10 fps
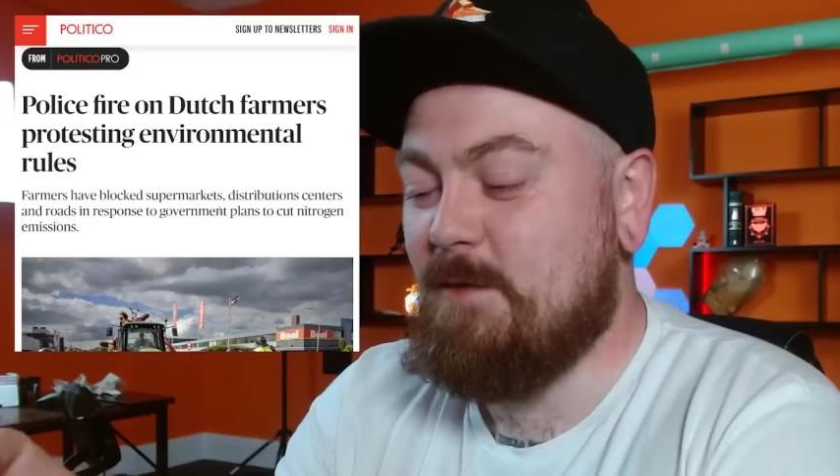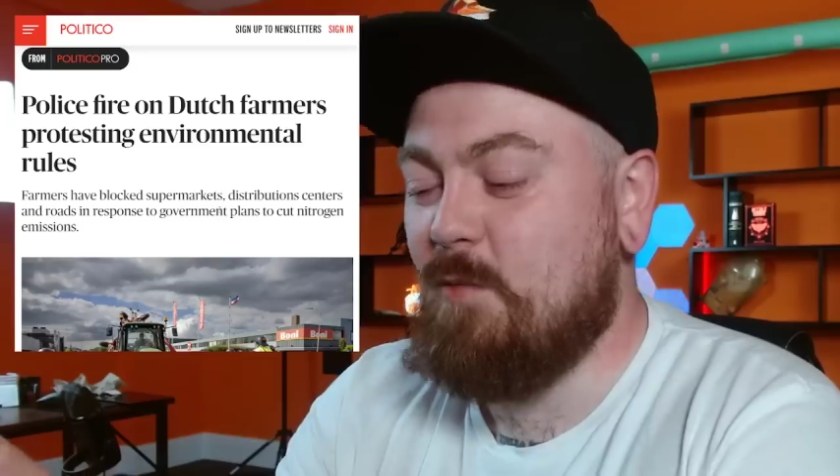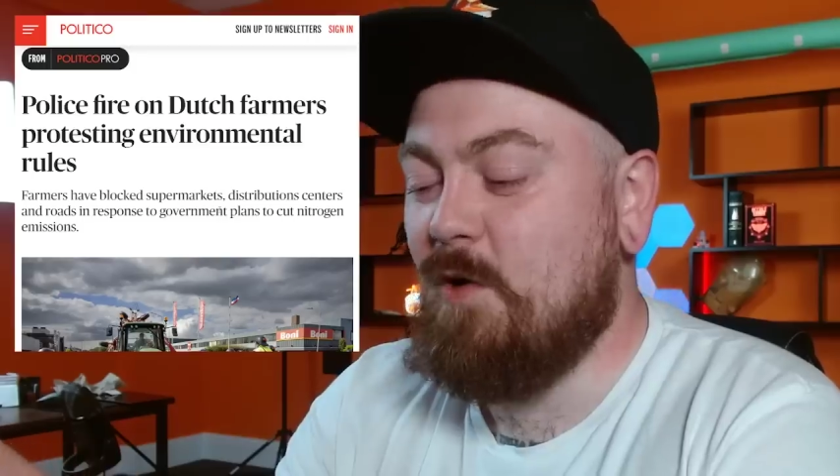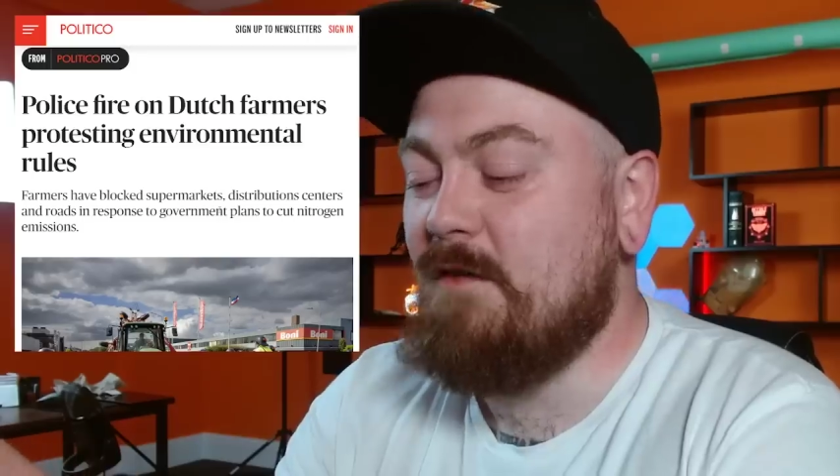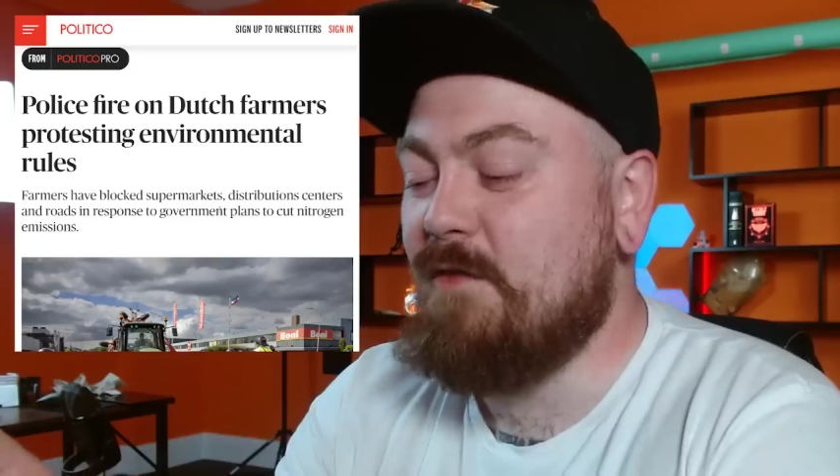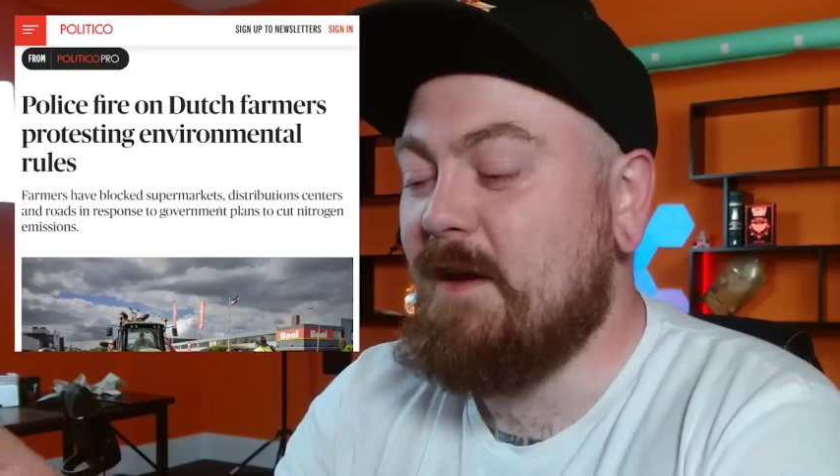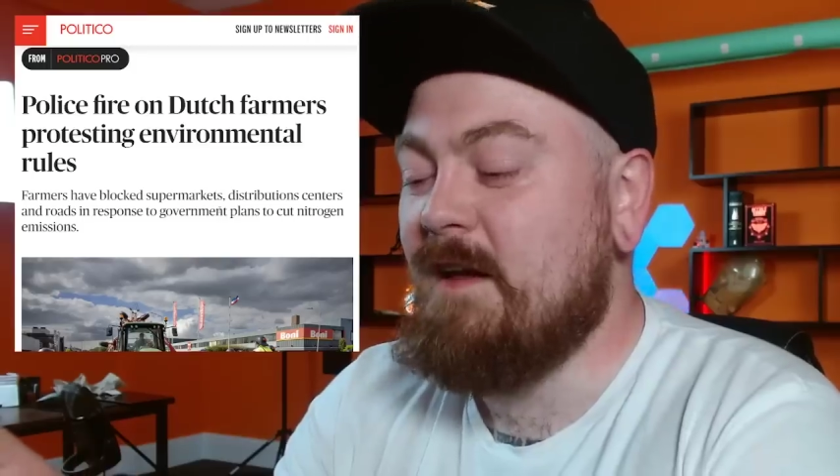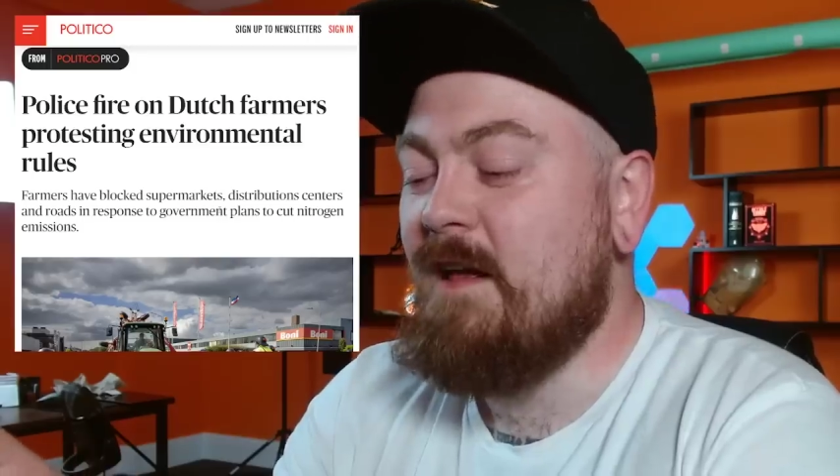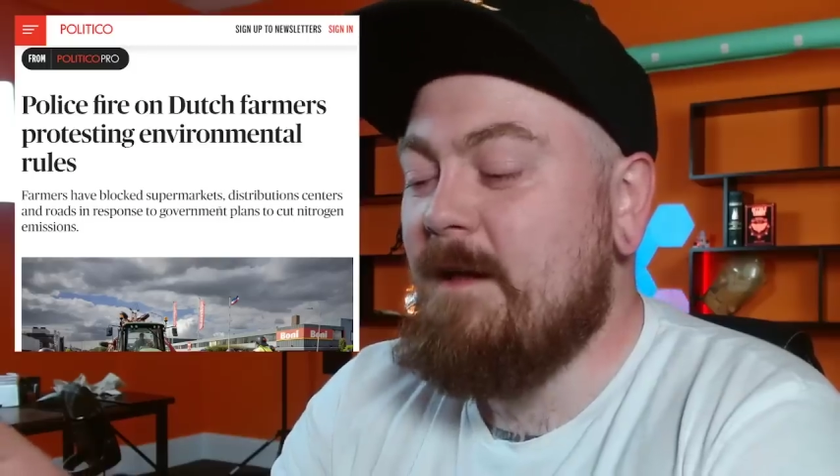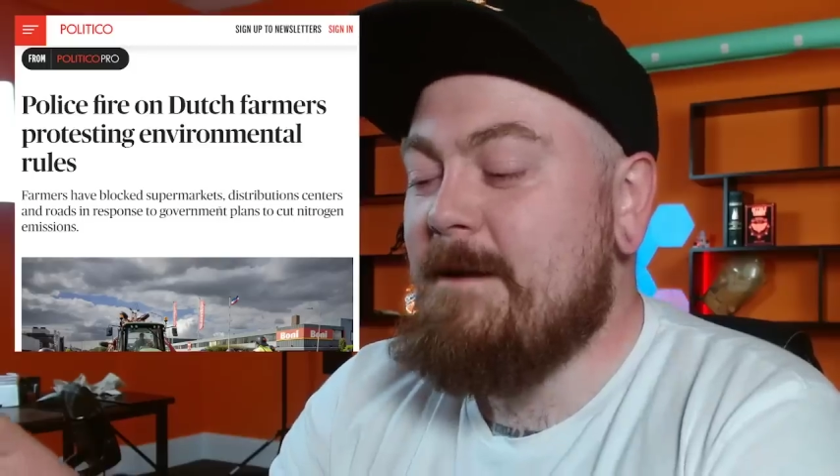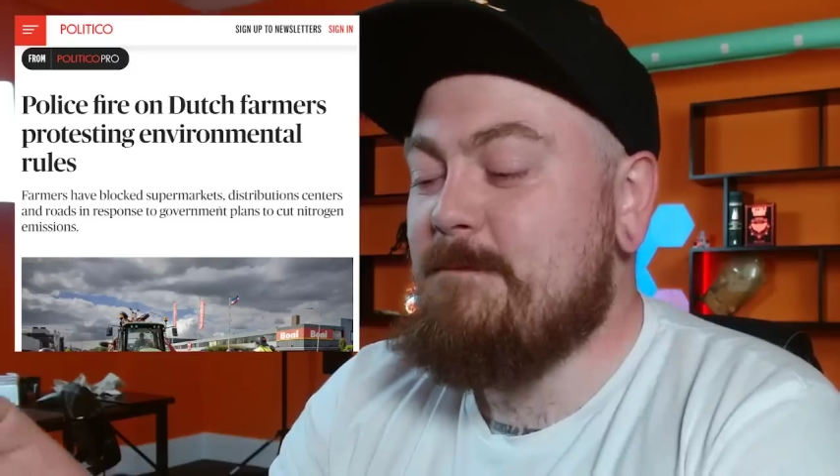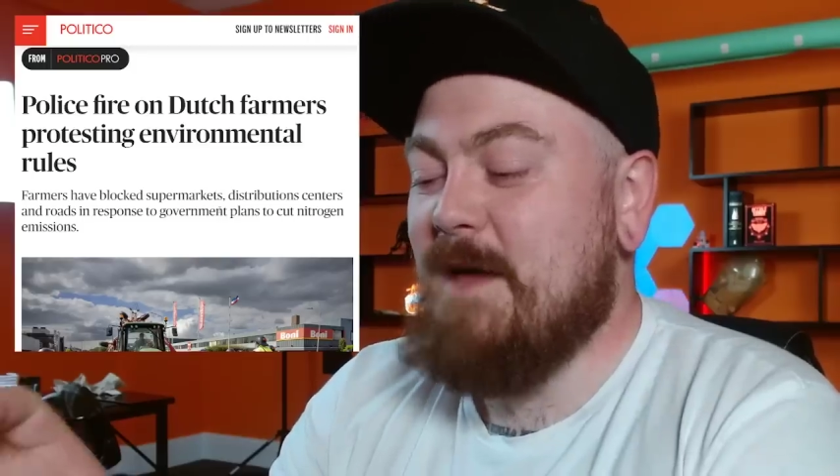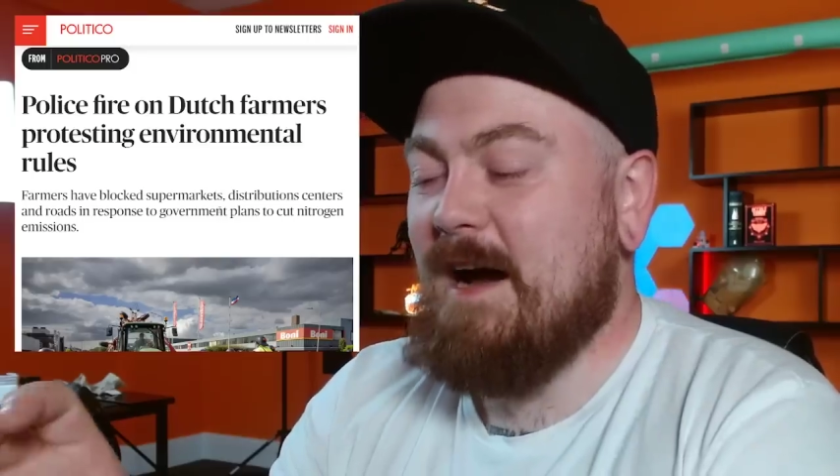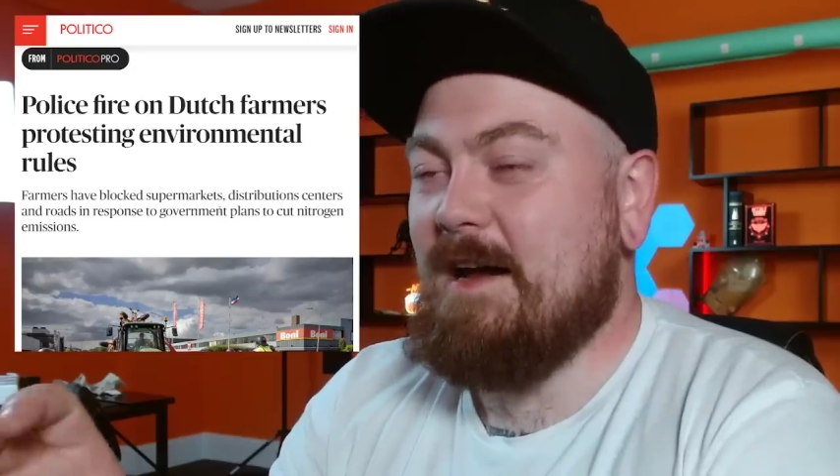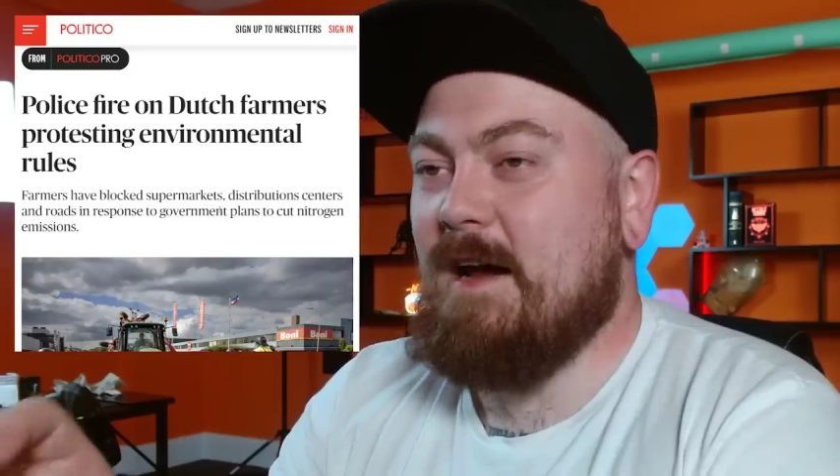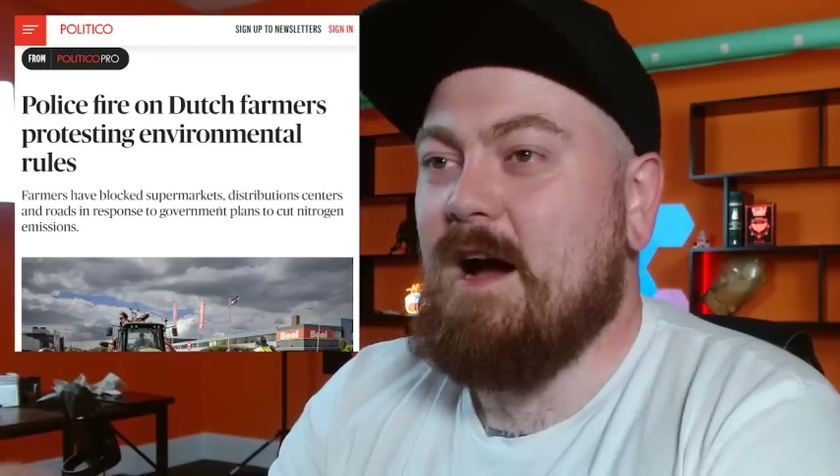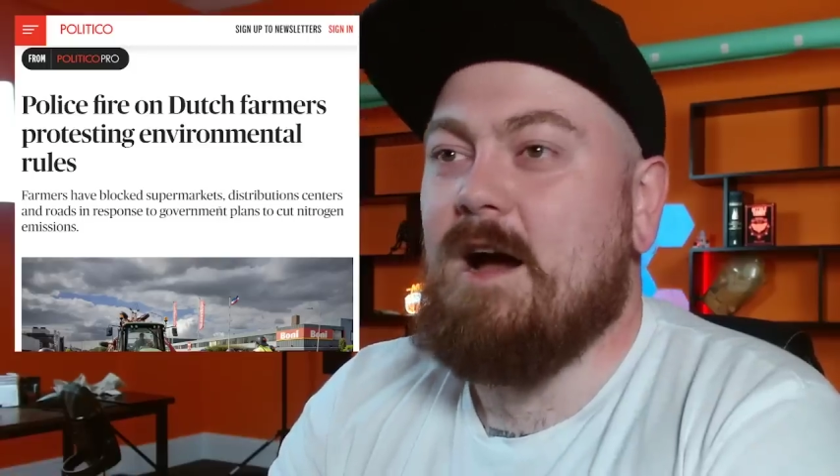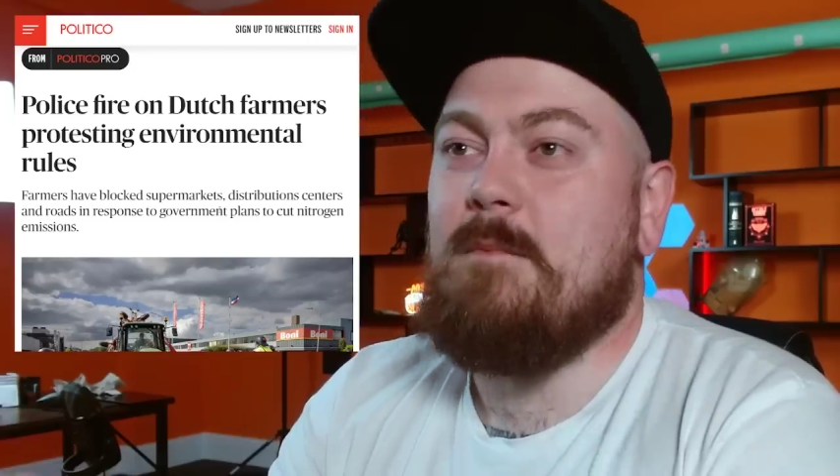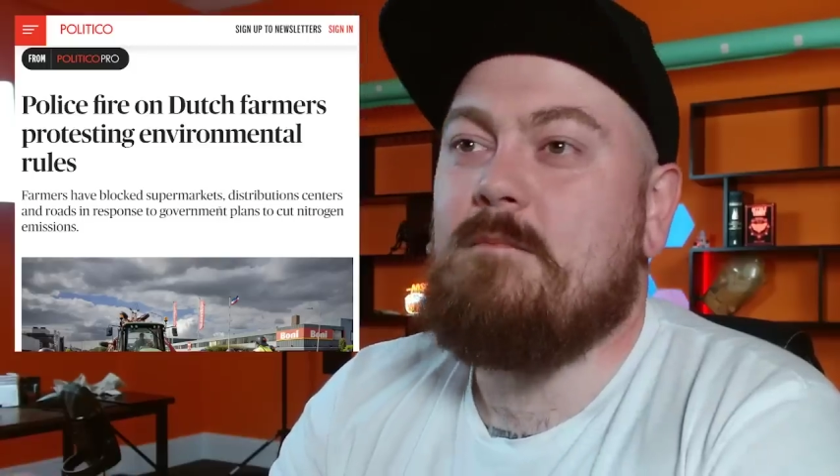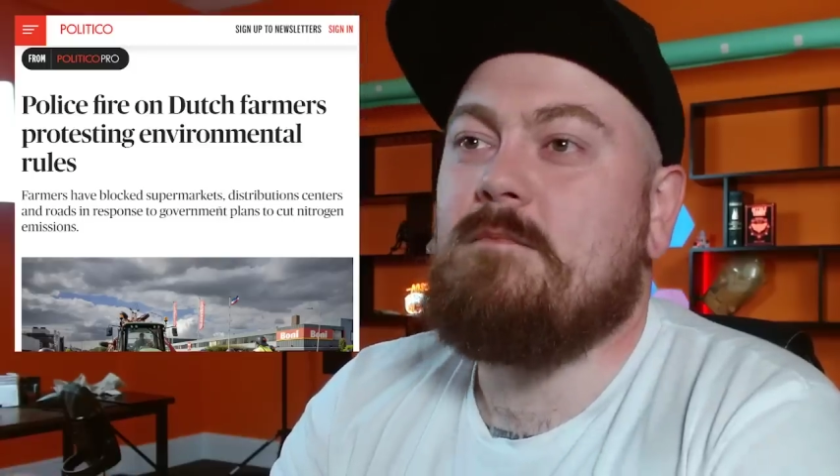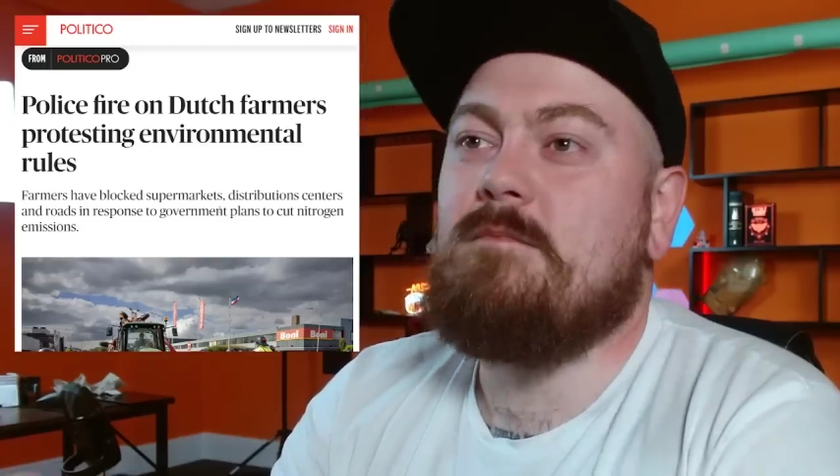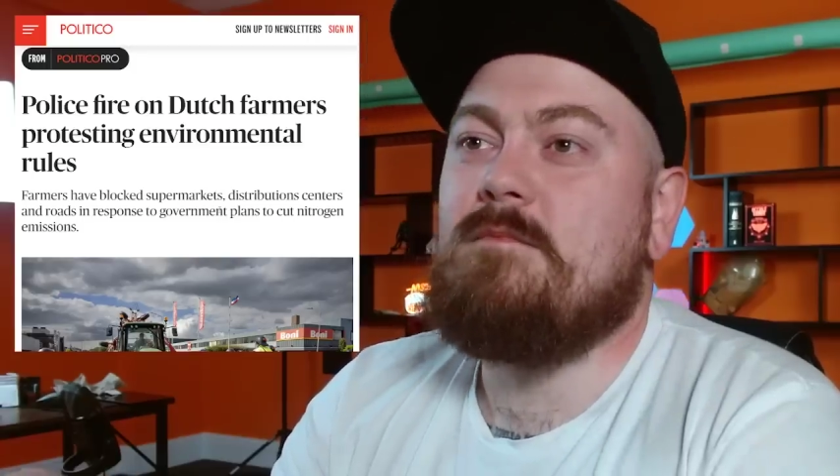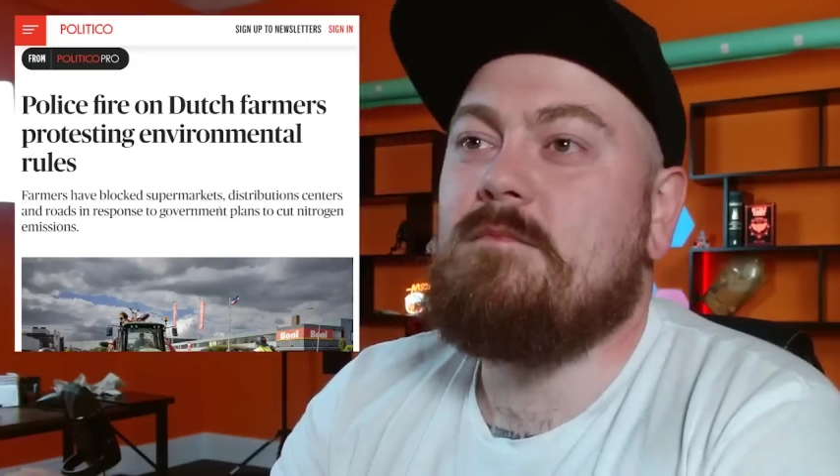But one thing that I am